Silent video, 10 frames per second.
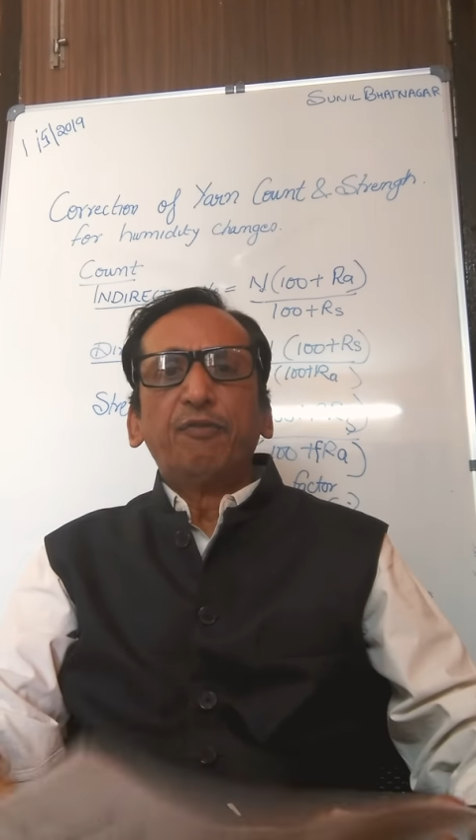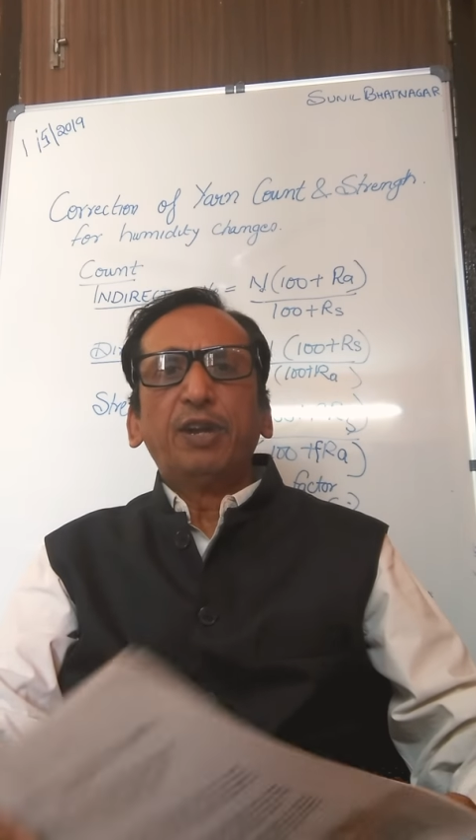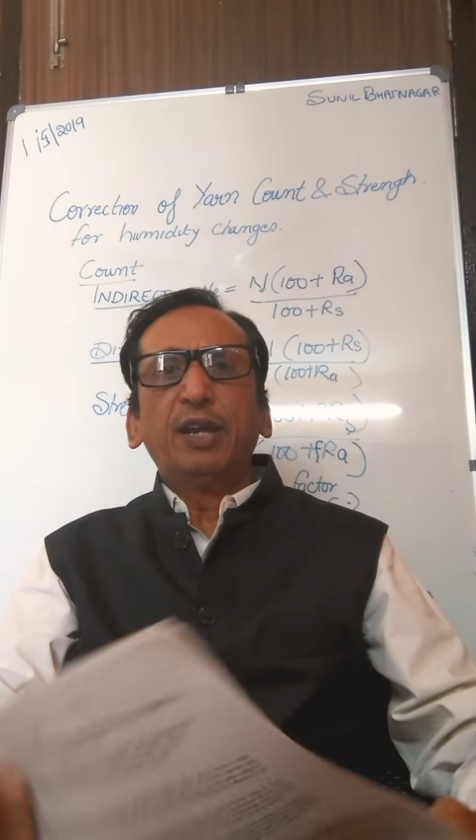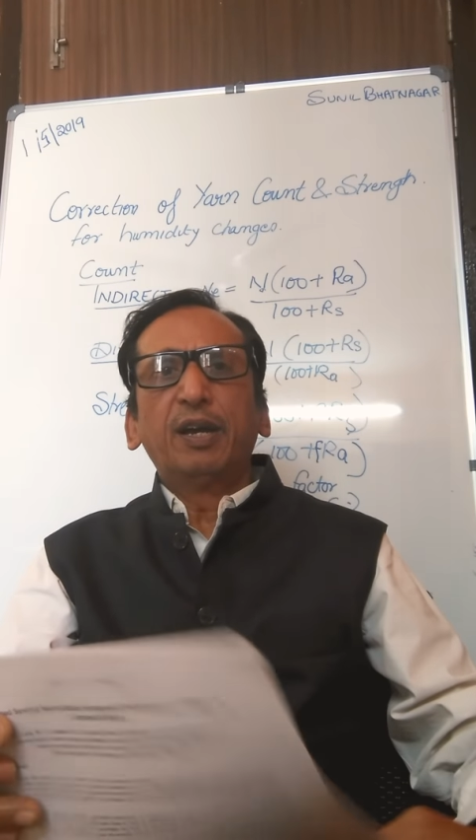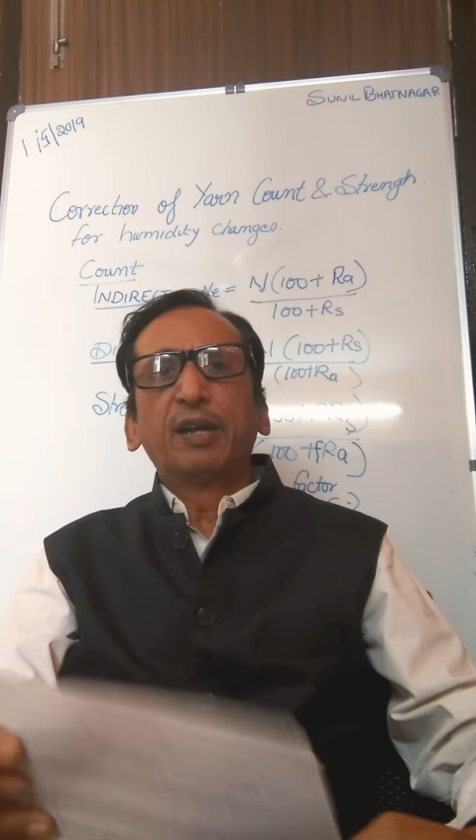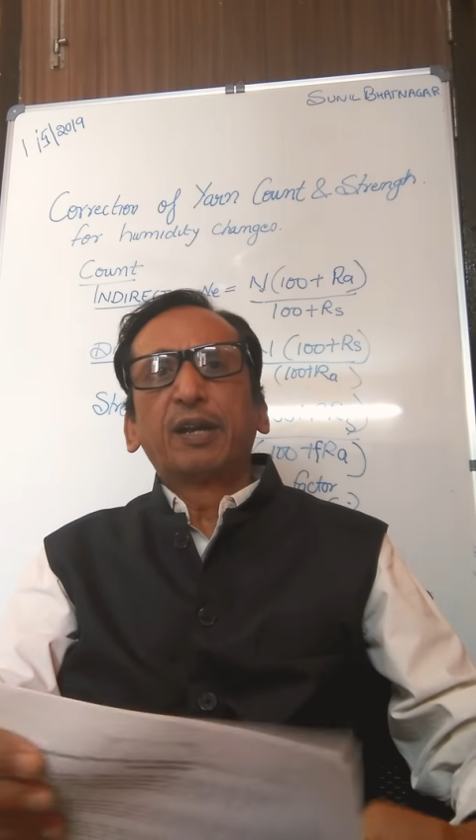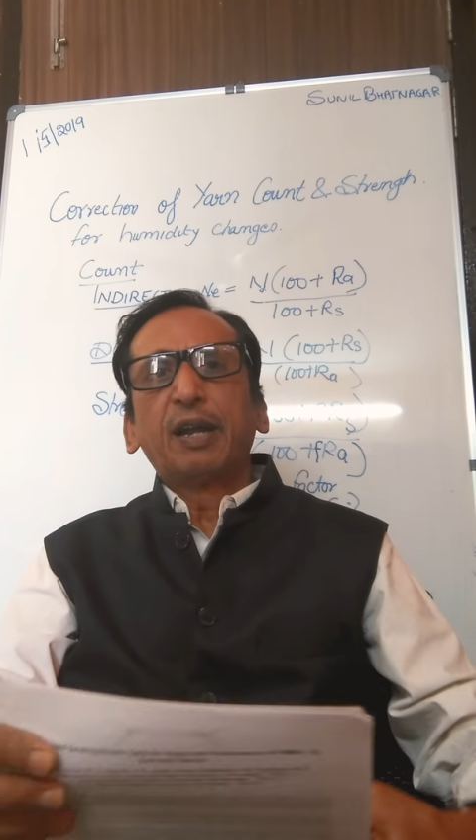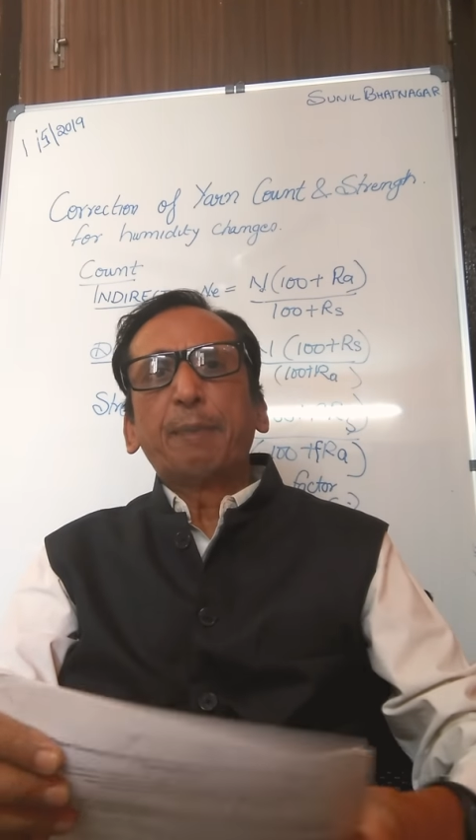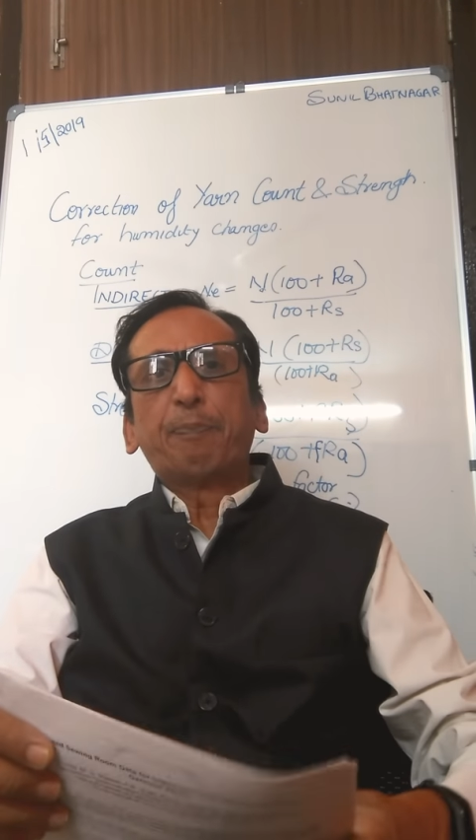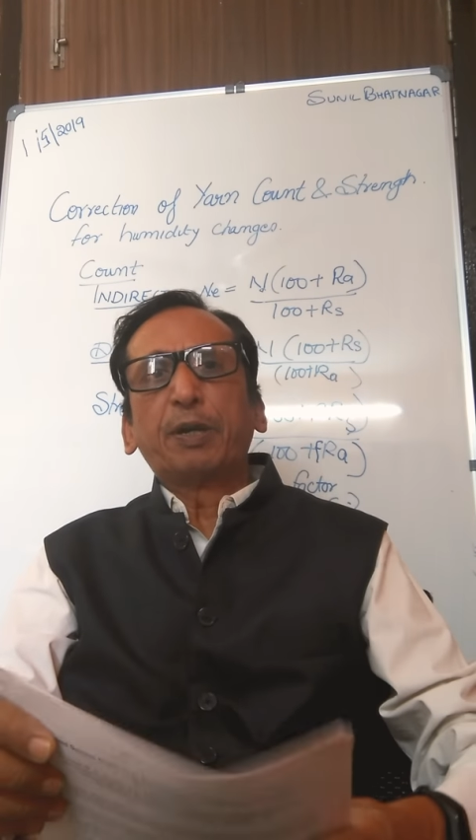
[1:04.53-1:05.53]
where
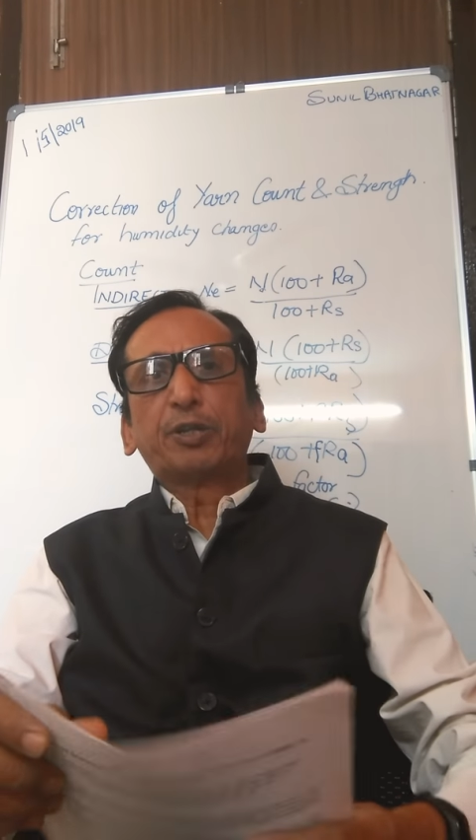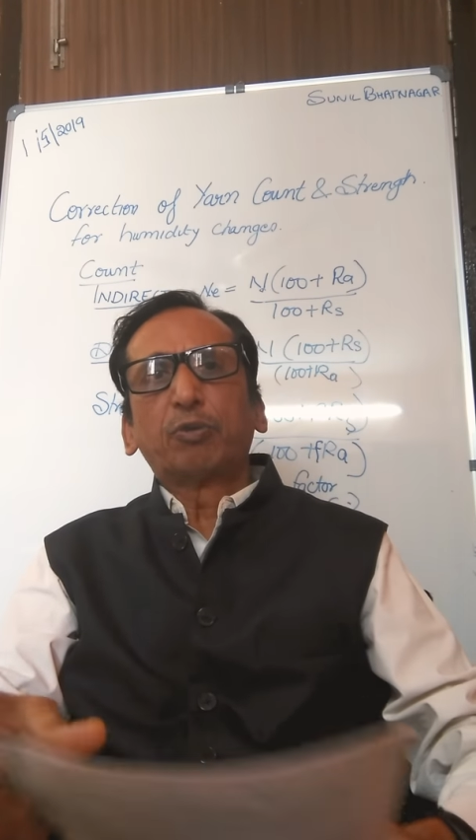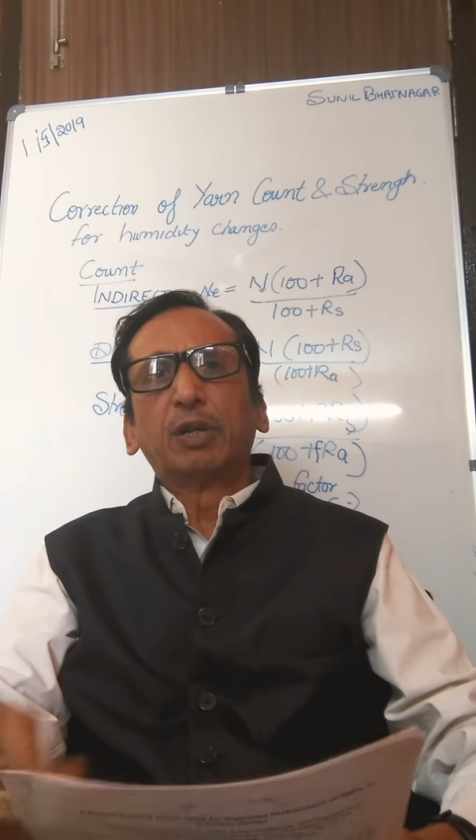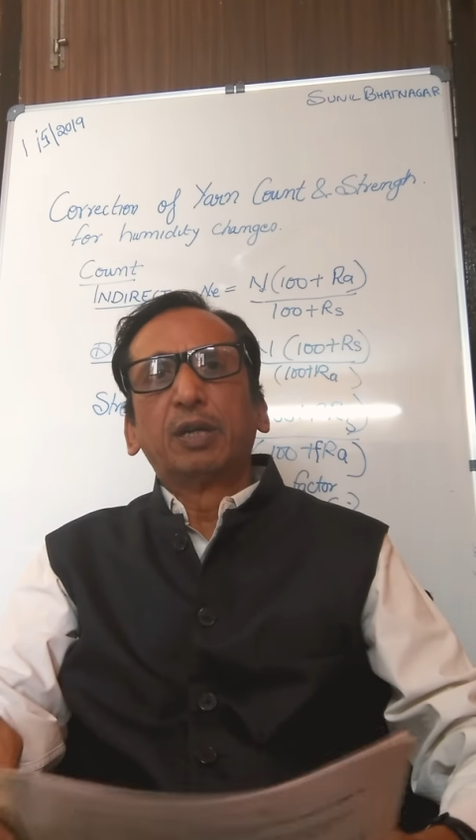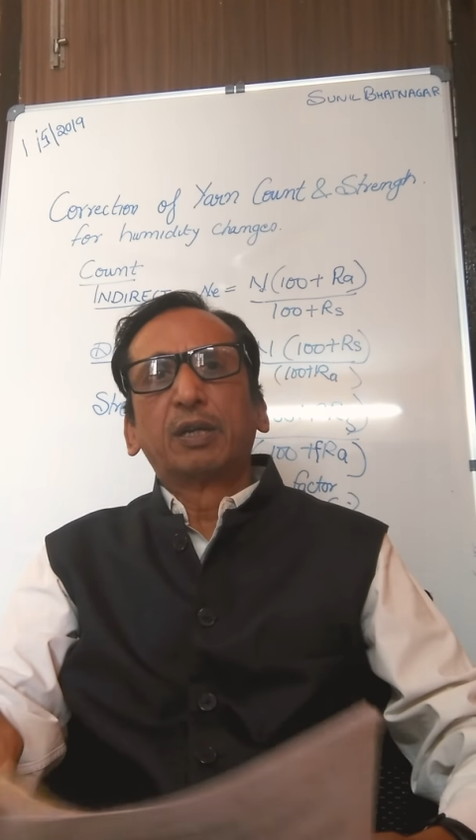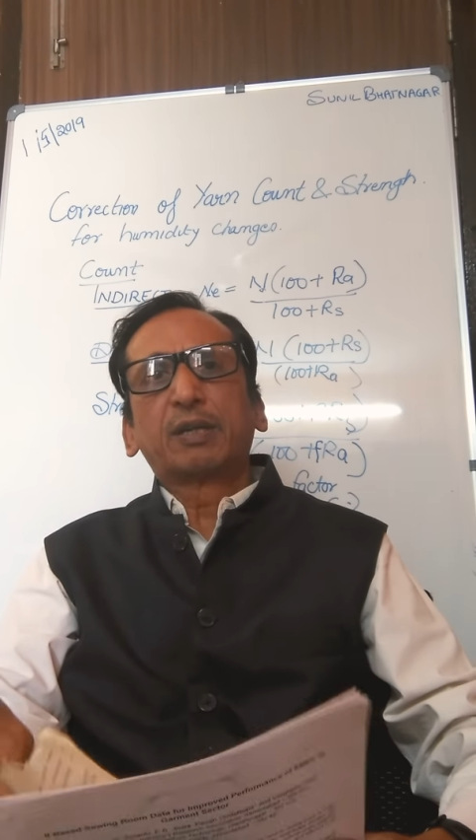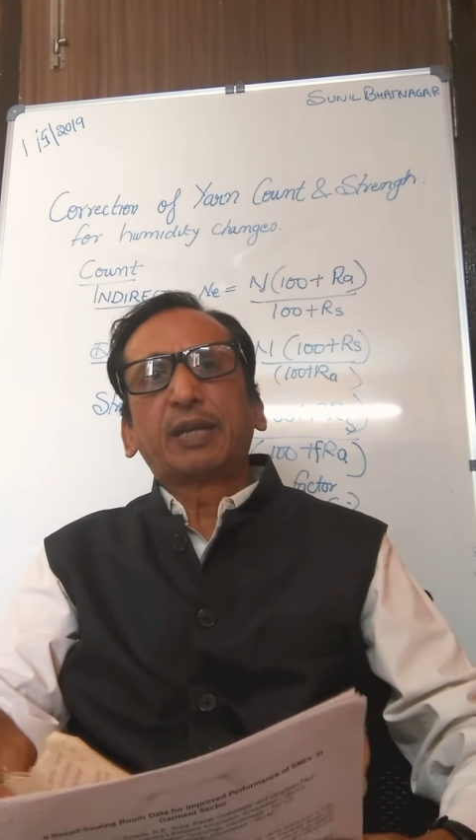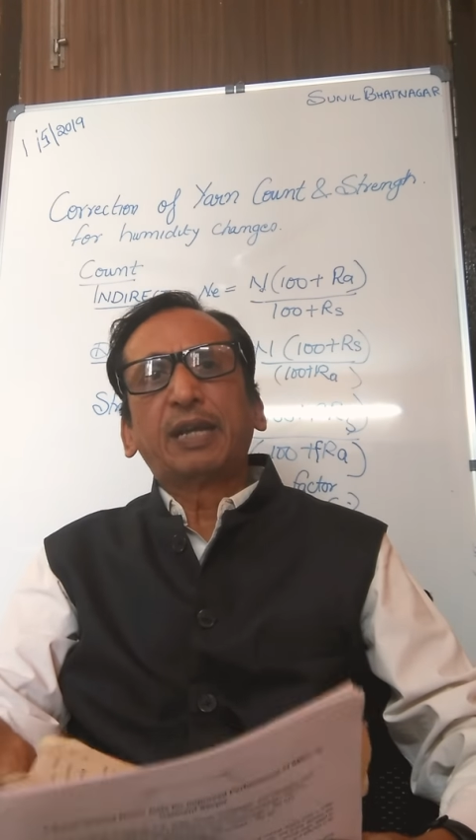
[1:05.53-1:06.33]
a particular